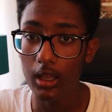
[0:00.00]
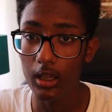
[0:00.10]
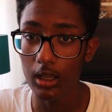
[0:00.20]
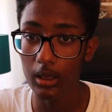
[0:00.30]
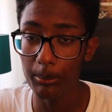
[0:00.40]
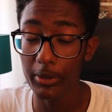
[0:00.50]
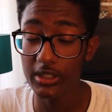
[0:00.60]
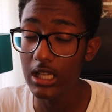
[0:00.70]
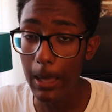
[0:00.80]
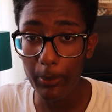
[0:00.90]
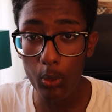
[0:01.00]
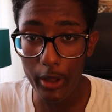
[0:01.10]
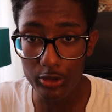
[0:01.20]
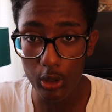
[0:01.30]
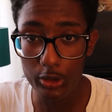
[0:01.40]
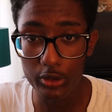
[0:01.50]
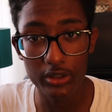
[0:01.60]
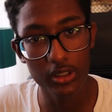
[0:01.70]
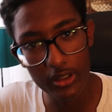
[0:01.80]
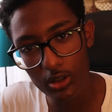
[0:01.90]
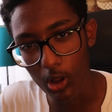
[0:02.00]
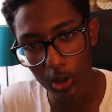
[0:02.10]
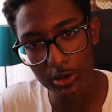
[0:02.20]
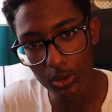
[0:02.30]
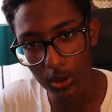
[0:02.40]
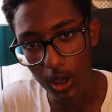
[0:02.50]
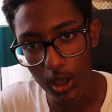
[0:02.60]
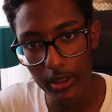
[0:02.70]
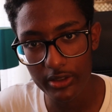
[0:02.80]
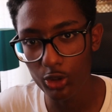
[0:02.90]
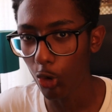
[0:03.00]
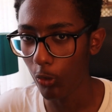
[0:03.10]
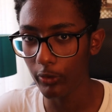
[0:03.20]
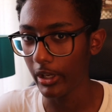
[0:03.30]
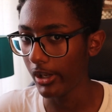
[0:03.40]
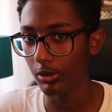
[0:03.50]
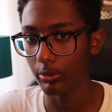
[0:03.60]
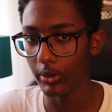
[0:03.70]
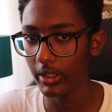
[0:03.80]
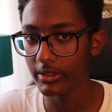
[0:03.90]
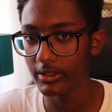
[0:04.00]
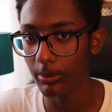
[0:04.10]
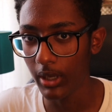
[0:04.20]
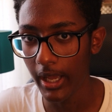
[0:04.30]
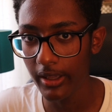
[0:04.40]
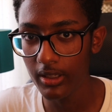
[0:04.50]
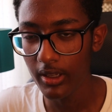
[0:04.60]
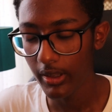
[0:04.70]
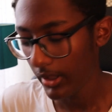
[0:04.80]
But the Apple Watch Ultra does also cost over $800 to buy,